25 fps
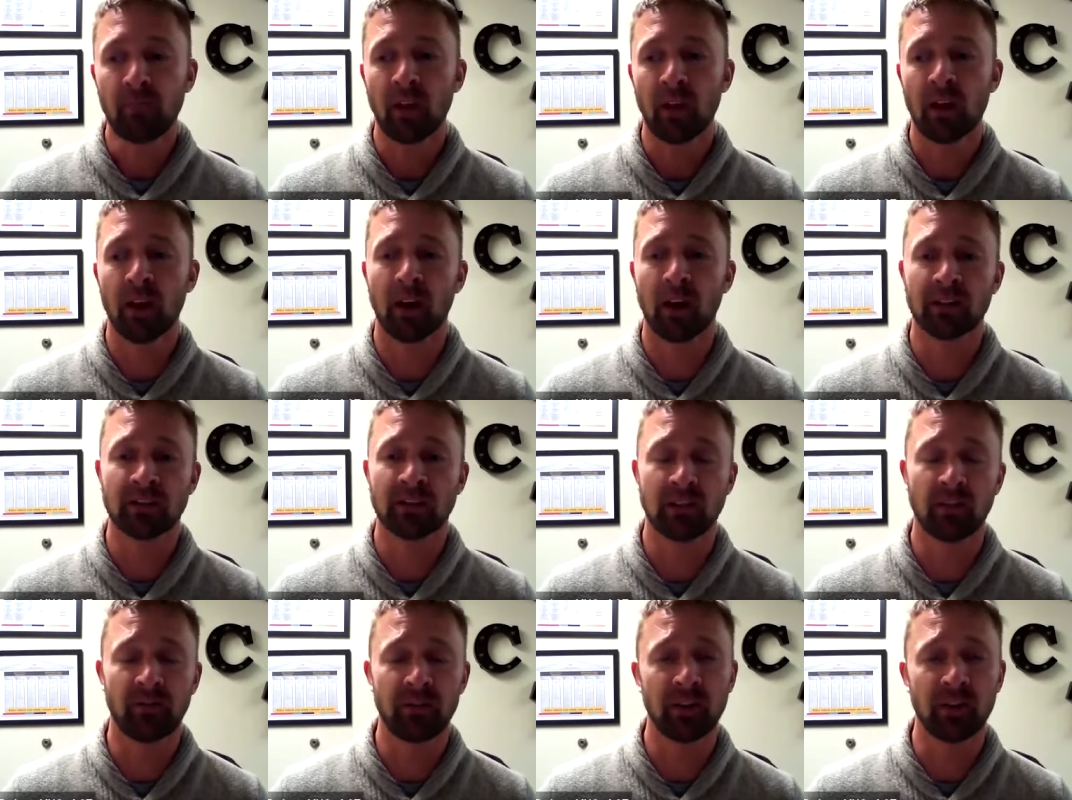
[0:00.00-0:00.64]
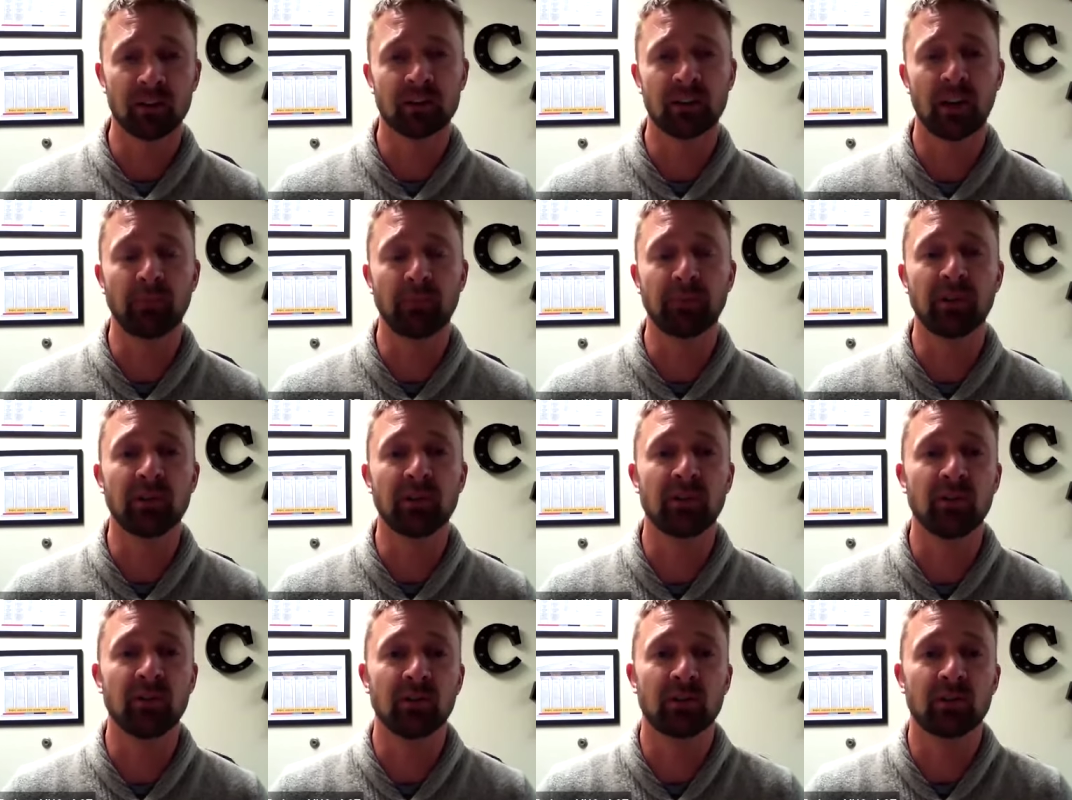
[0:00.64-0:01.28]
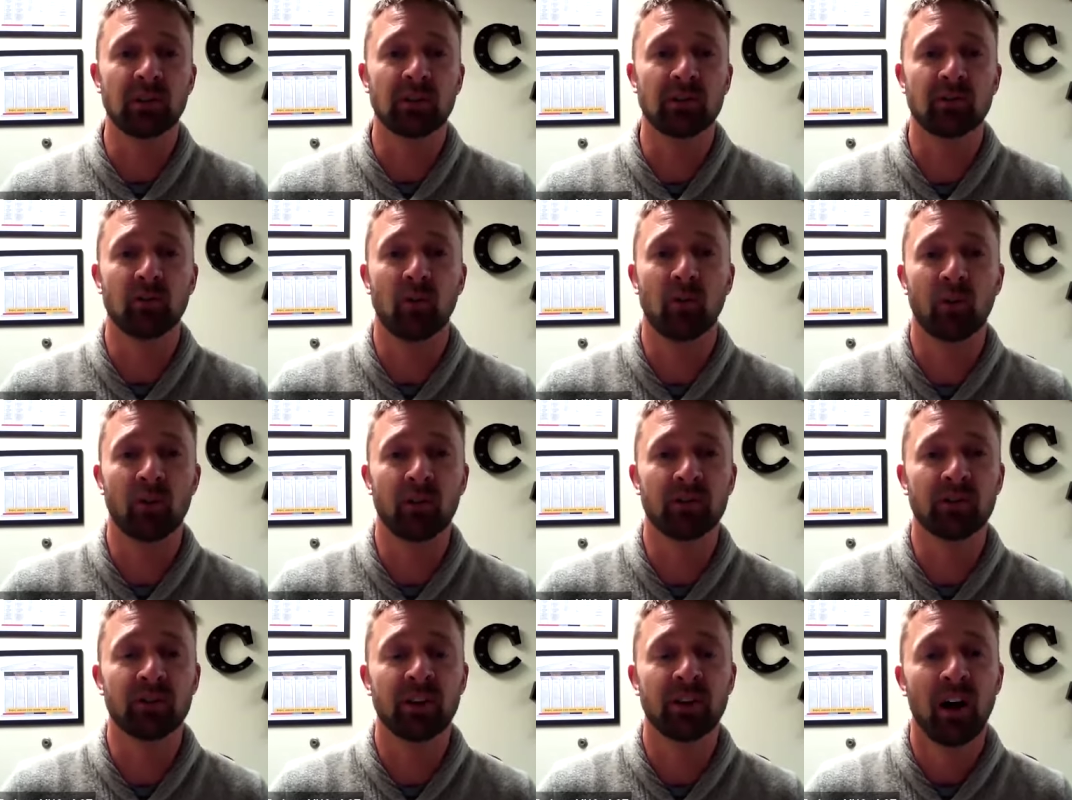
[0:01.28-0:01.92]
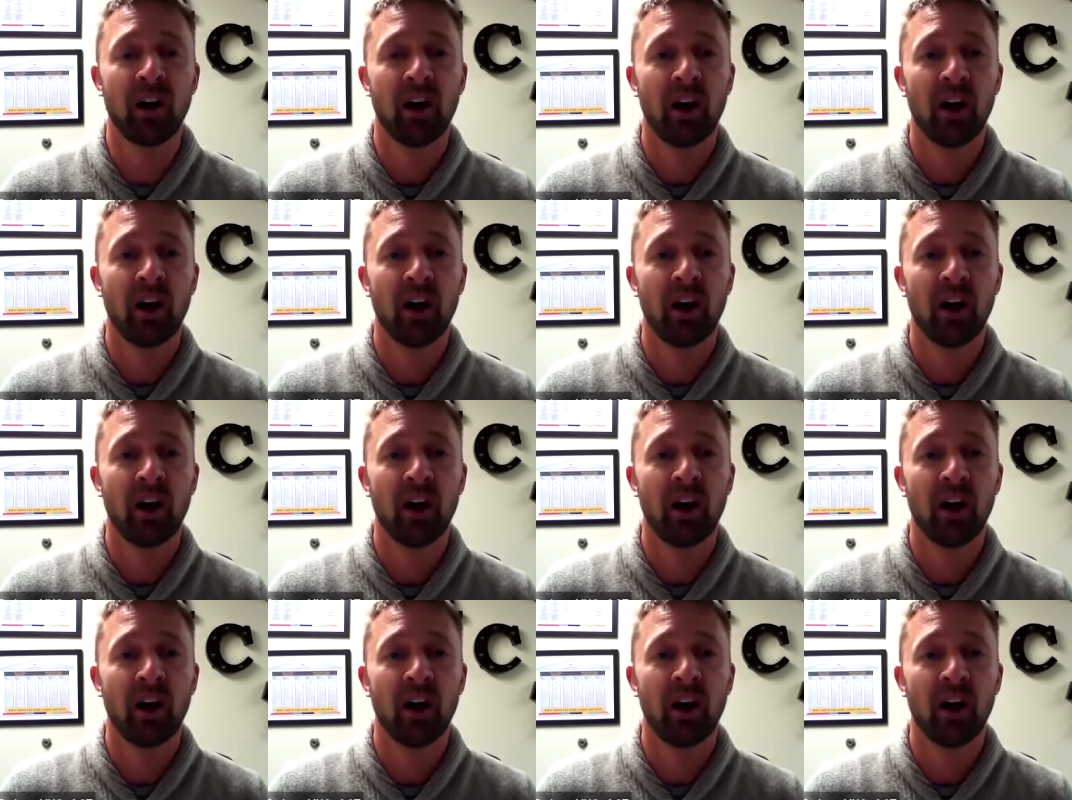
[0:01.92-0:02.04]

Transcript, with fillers: uh, severe substance use disorders,